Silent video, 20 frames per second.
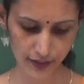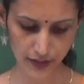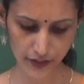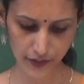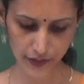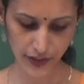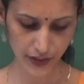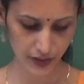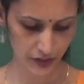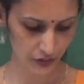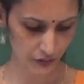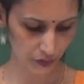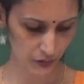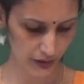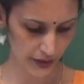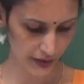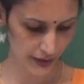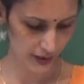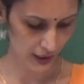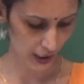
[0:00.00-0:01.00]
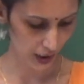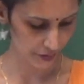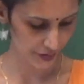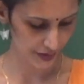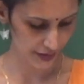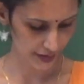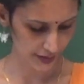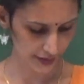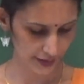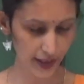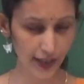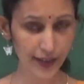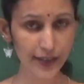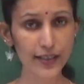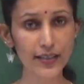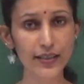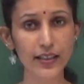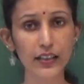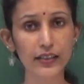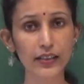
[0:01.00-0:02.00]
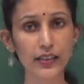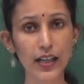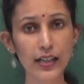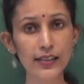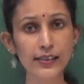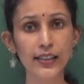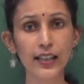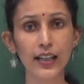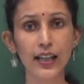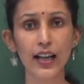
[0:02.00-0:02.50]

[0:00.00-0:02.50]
Okay, so how did he start? He started as